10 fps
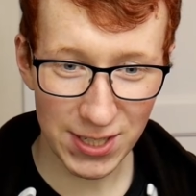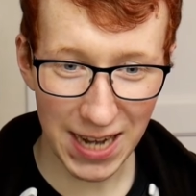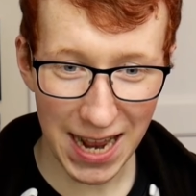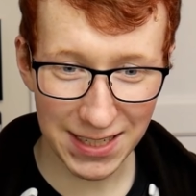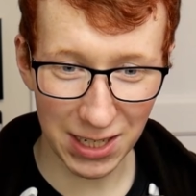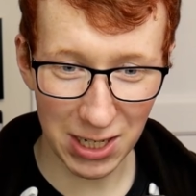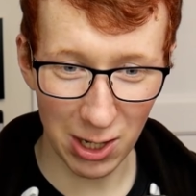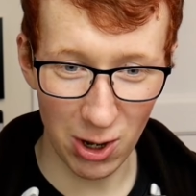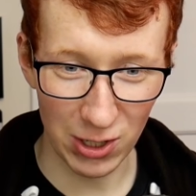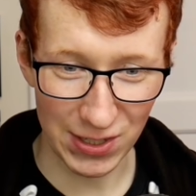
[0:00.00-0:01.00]
Santa
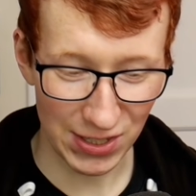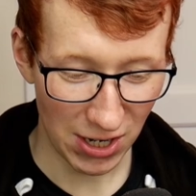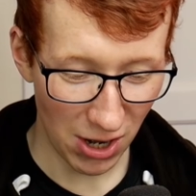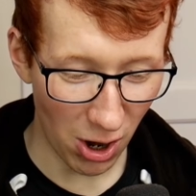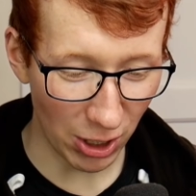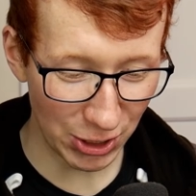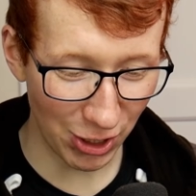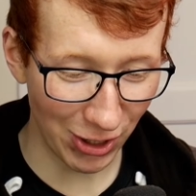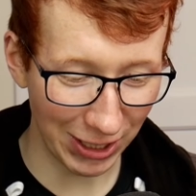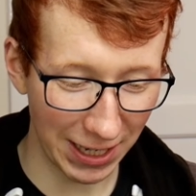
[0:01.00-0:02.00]
Claus hot
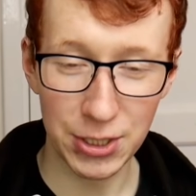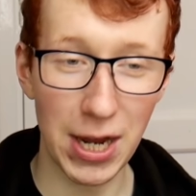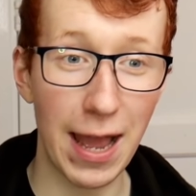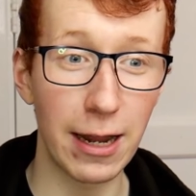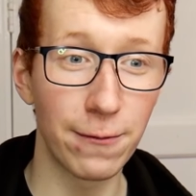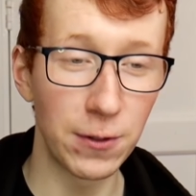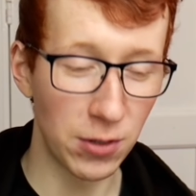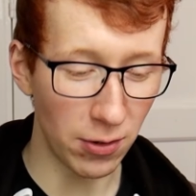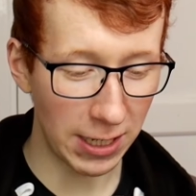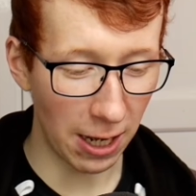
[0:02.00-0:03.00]
chocolate. Chat, if you
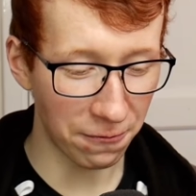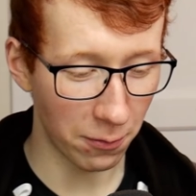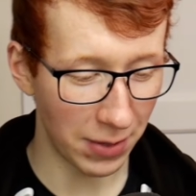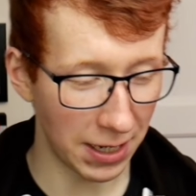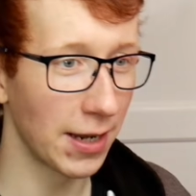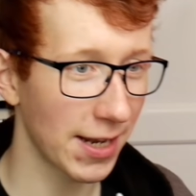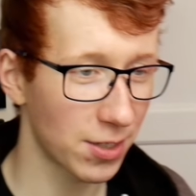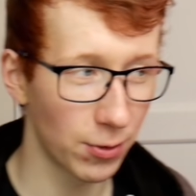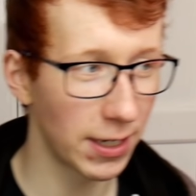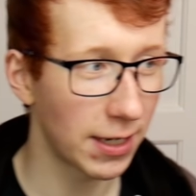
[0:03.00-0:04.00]
don't hear from me
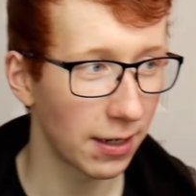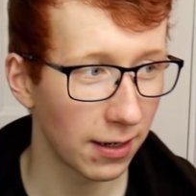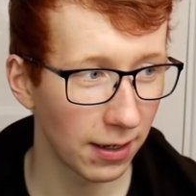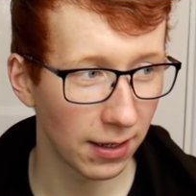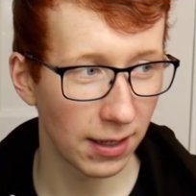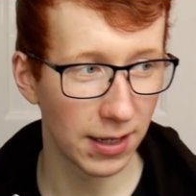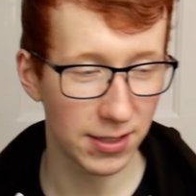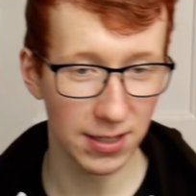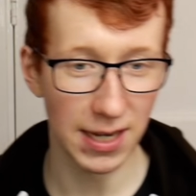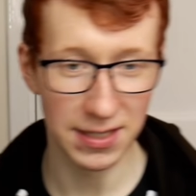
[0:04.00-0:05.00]
next week, it's because I